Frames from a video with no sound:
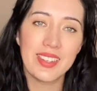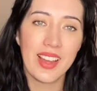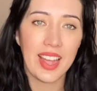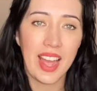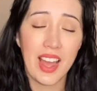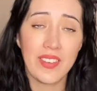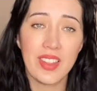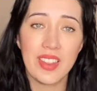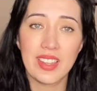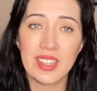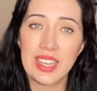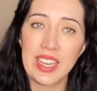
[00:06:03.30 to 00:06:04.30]
I have The
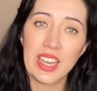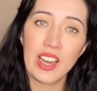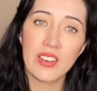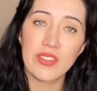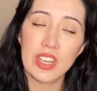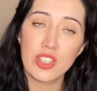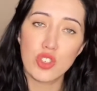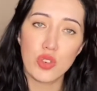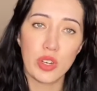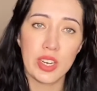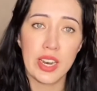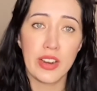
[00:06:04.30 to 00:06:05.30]
League of
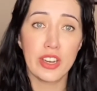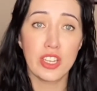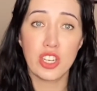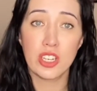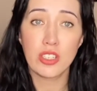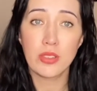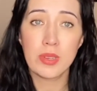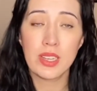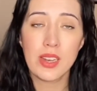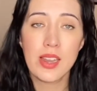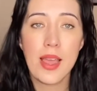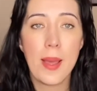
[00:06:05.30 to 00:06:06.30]
Extraordinary
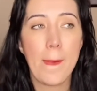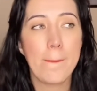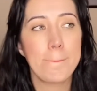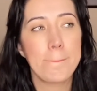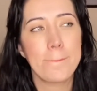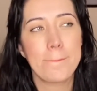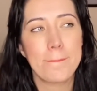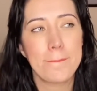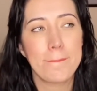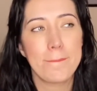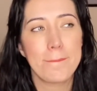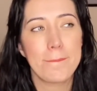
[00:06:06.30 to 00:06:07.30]
Gentlemen.
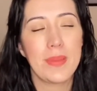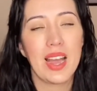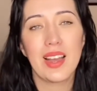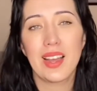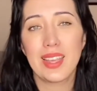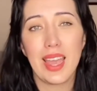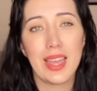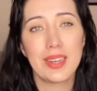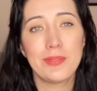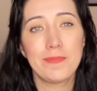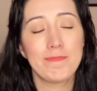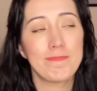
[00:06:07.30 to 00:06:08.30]

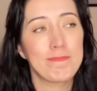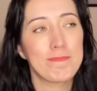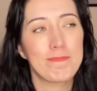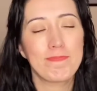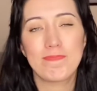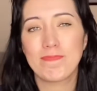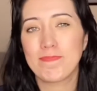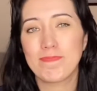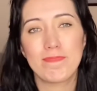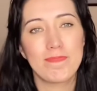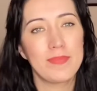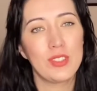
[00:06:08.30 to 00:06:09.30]
Again,
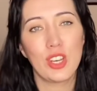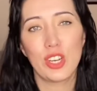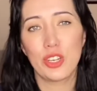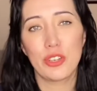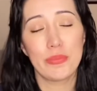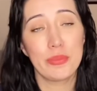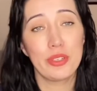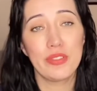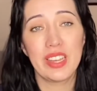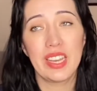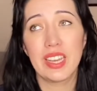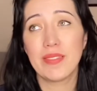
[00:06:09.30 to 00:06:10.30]
not a good
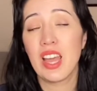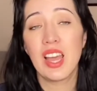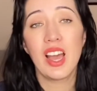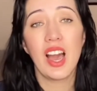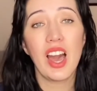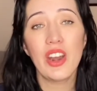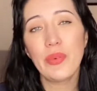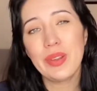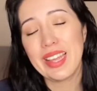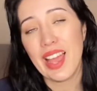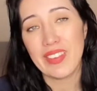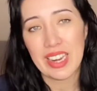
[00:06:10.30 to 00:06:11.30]
movie. I don't really
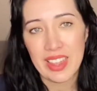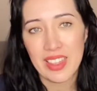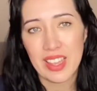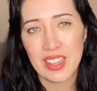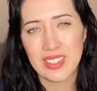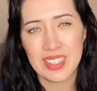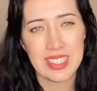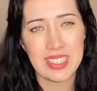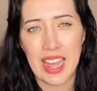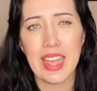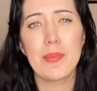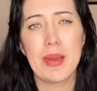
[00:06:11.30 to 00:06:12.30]
have anything to
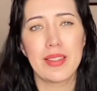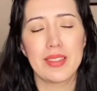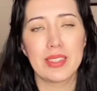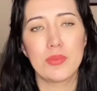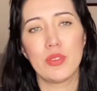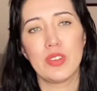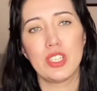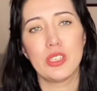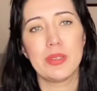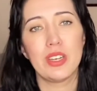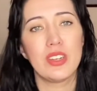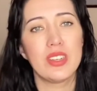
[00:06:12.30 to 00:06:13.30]
say about this movie, to be
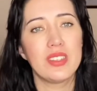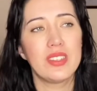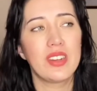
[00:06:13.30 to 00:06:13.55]
honest.